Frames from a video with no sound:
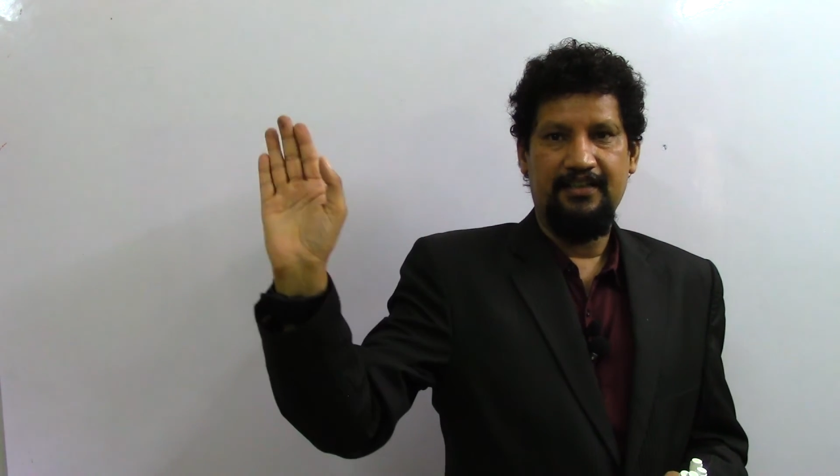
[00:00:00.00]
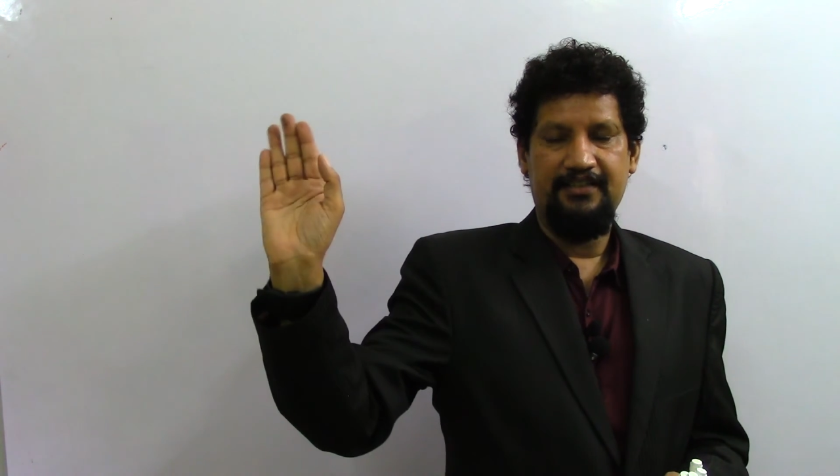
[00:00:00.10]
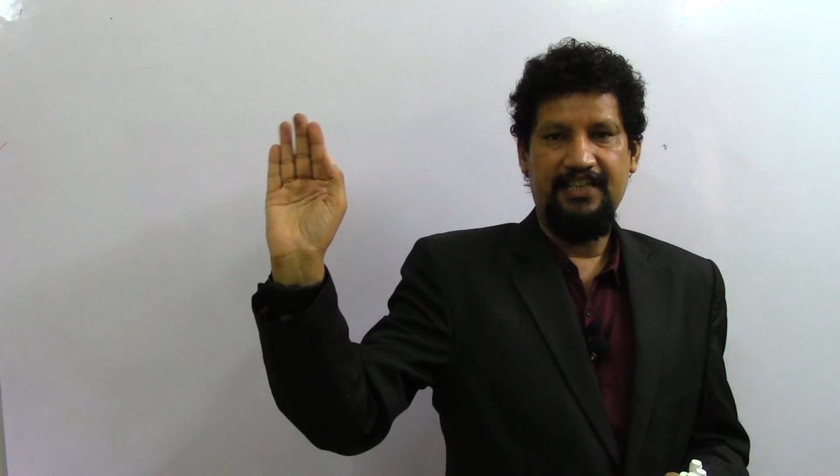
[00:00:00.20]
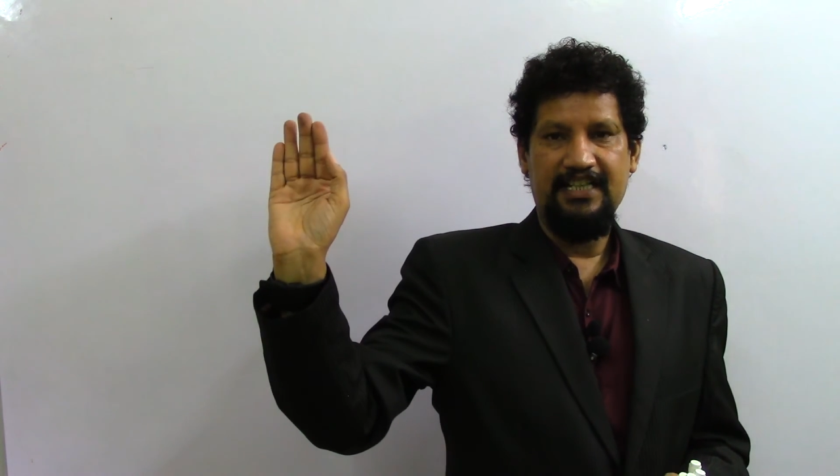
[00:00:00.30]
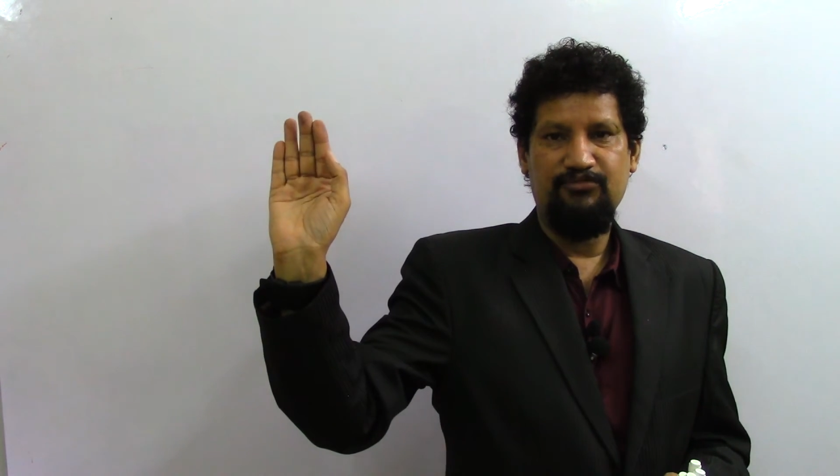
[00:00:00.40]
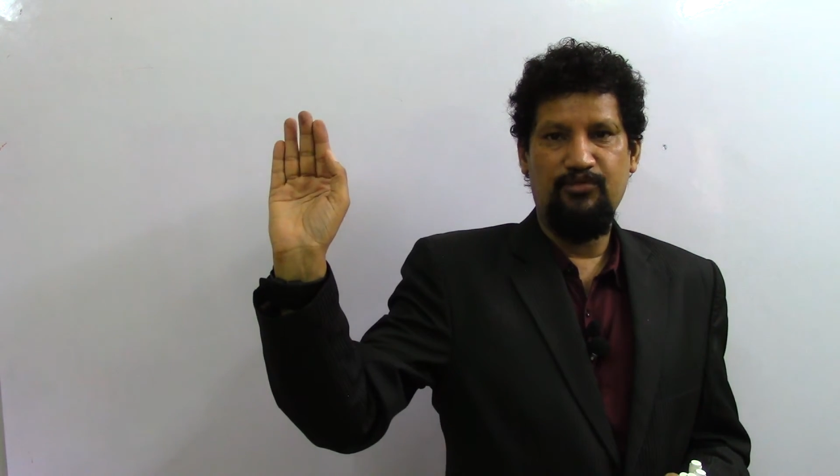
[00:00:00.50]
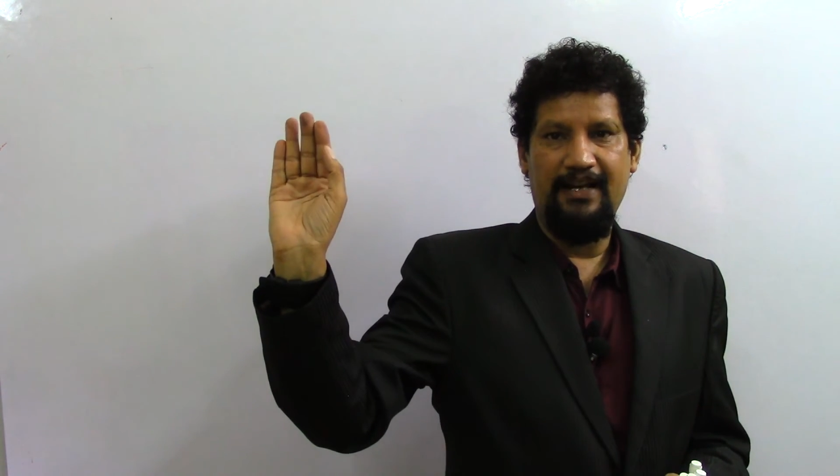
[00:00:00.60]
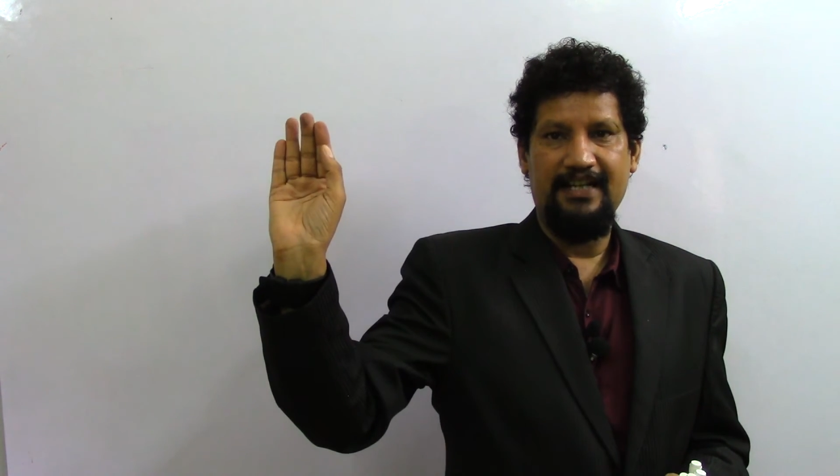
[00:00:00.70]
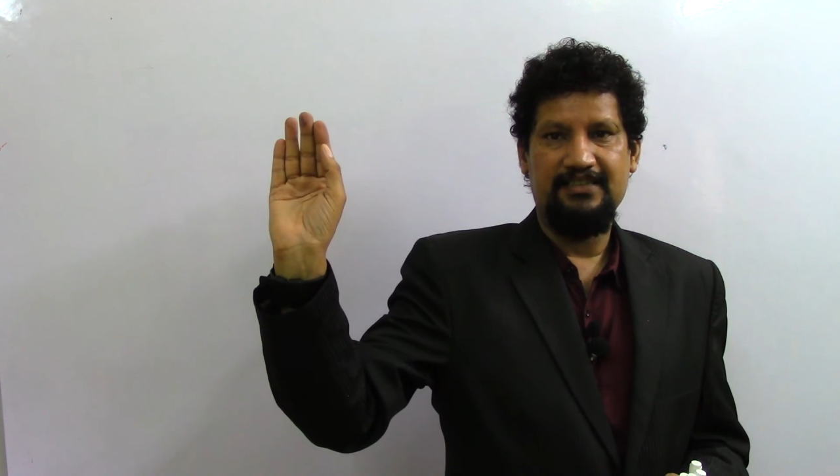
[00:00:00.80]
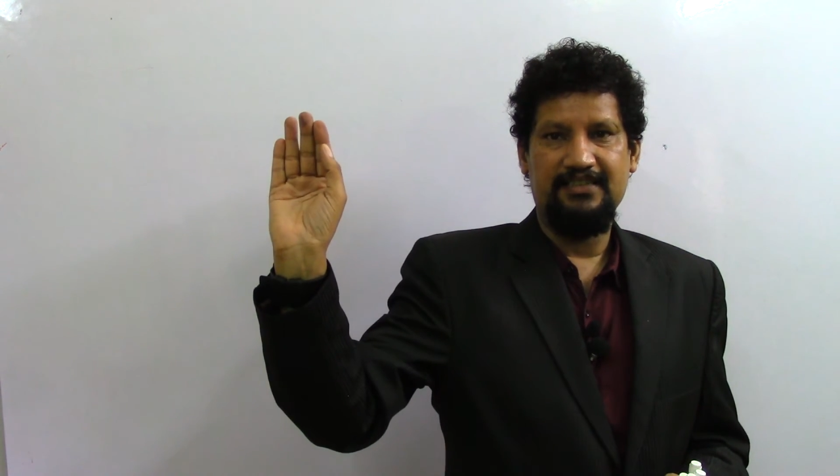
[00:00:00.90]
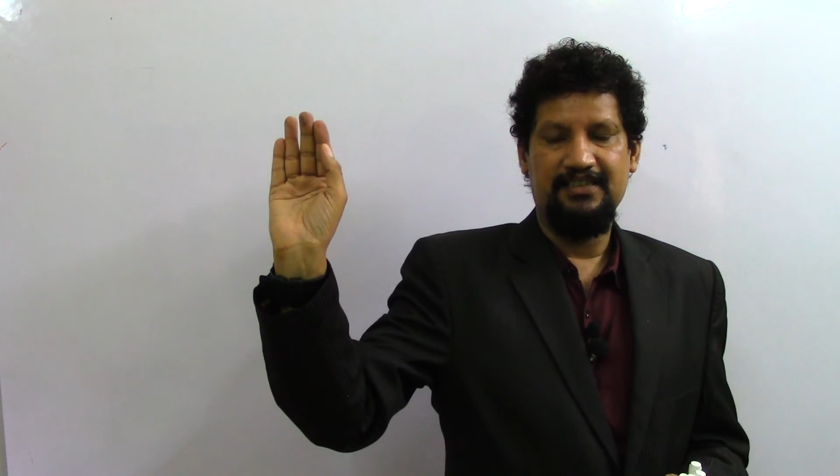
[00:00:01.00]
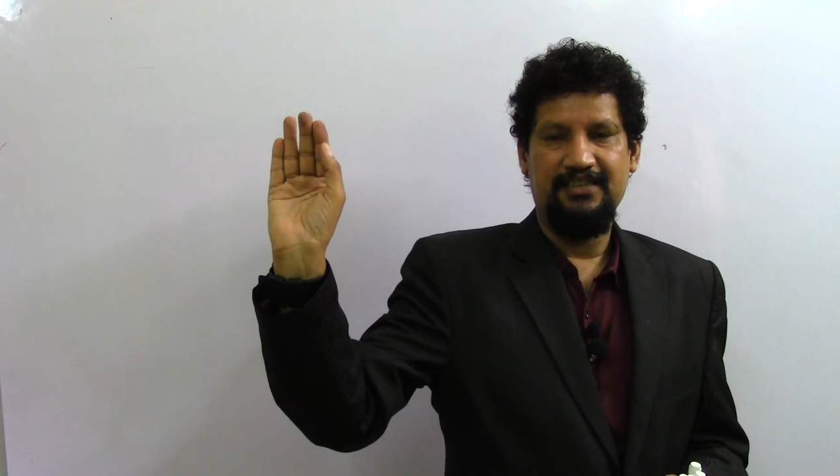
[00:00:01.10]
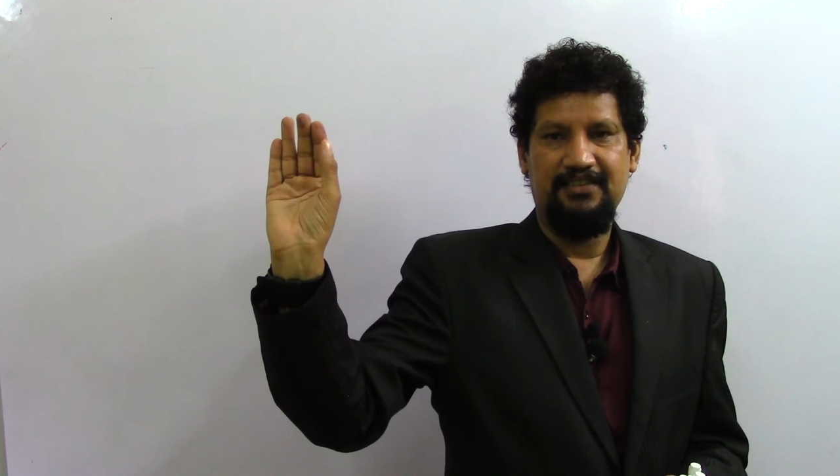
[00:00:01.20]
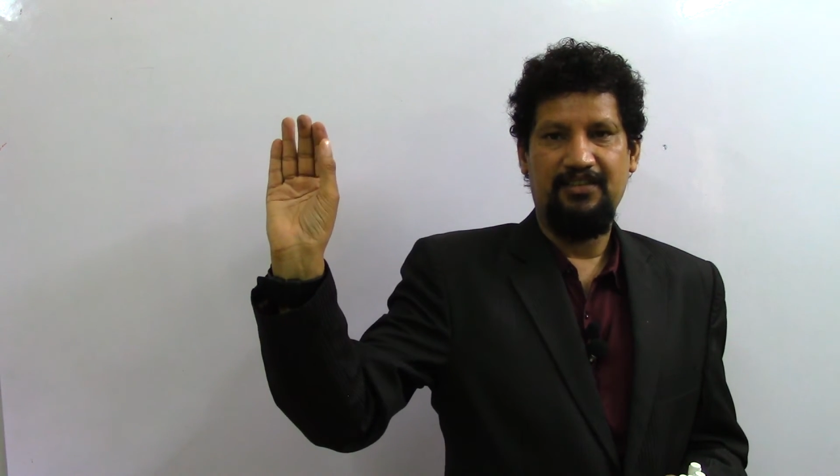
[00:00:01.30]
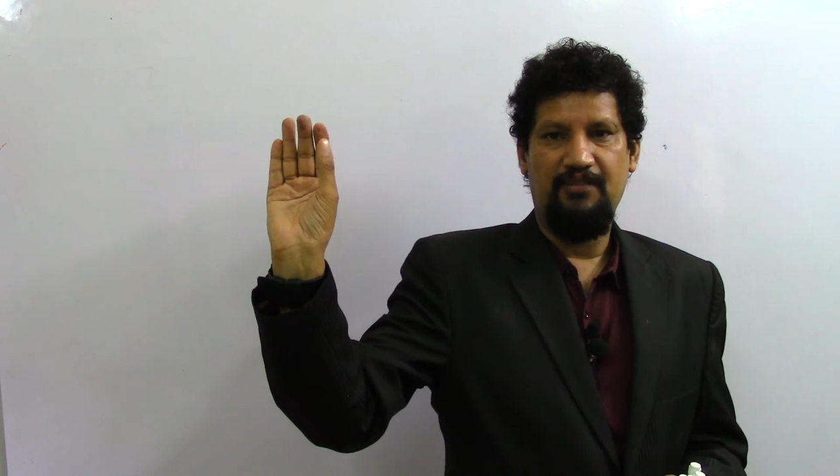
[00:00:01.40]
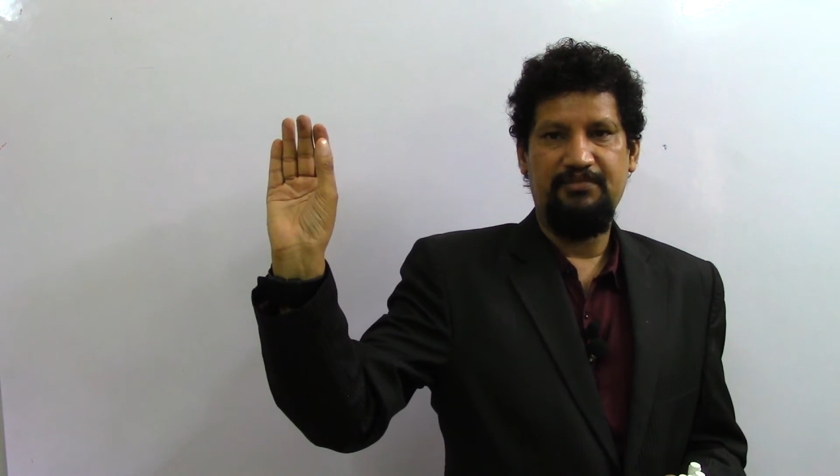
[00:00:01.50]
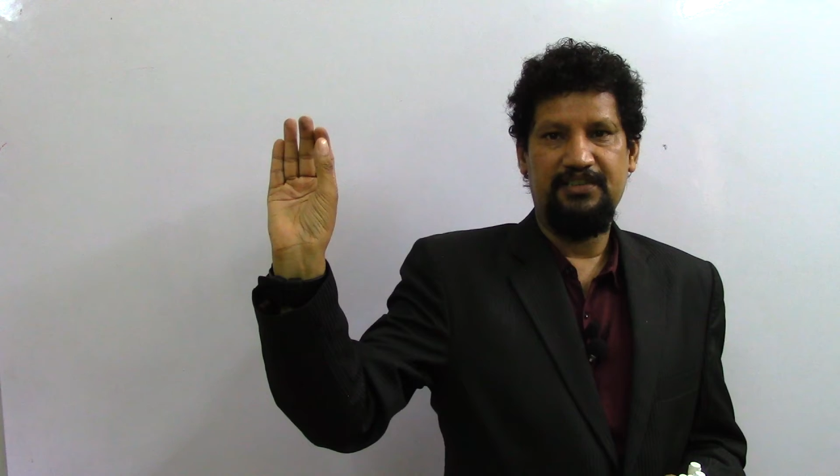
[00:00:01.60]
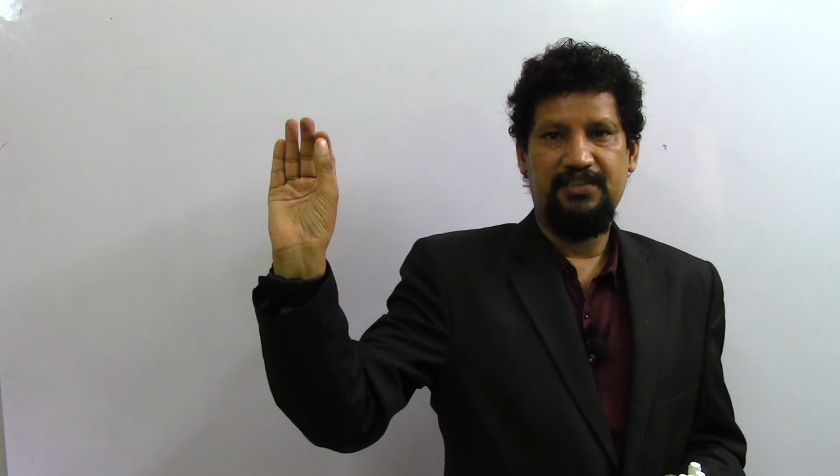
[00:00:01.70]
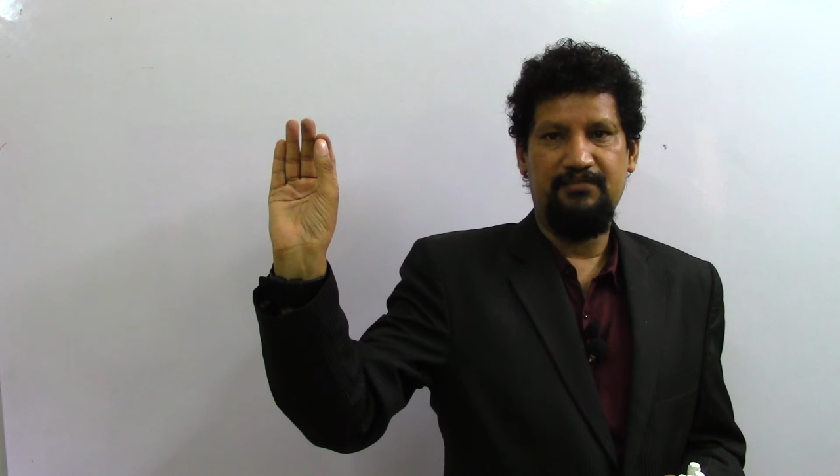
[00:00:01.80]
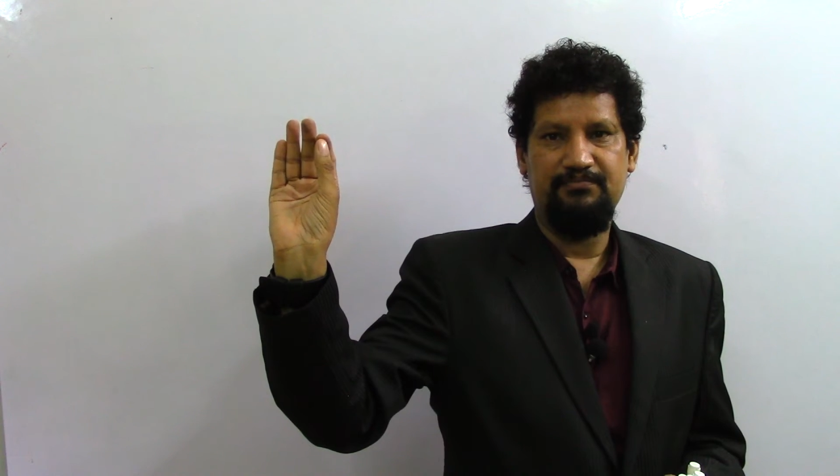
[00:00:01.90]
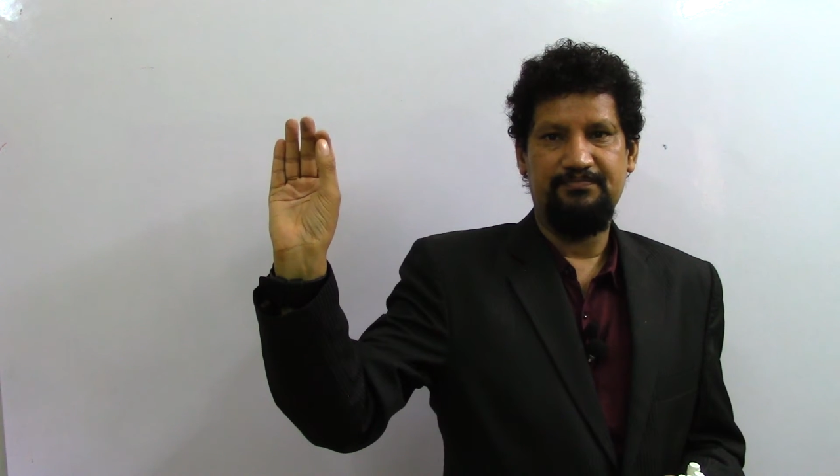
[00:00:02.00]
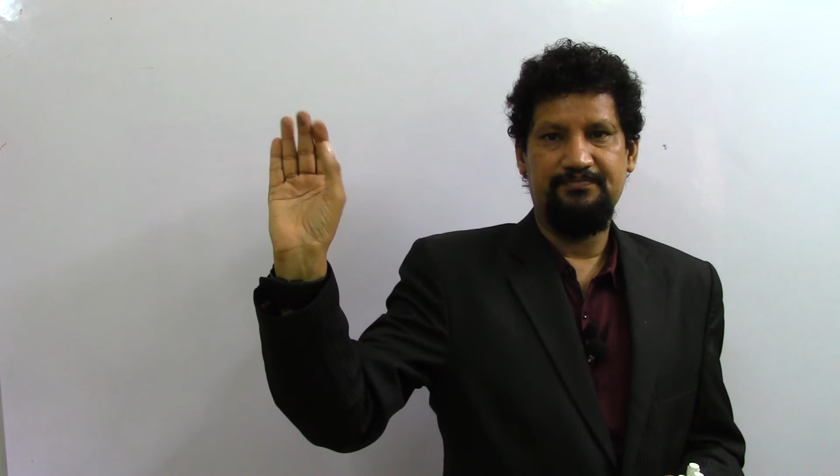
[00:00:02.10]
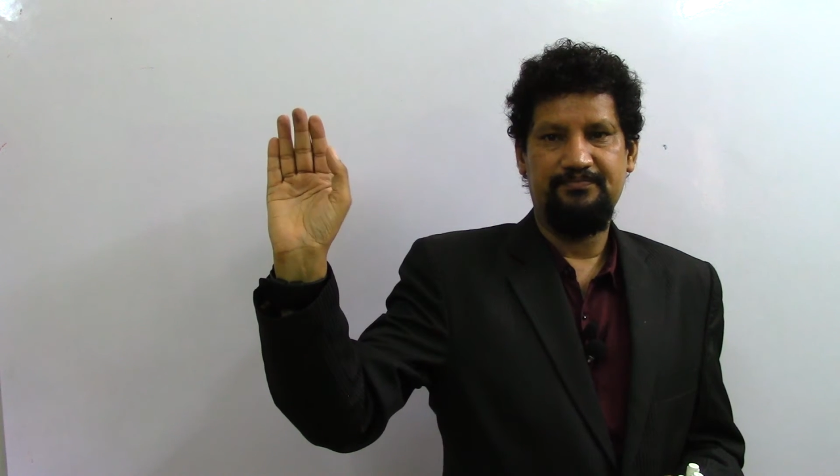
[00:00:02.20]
These movements of the thumb,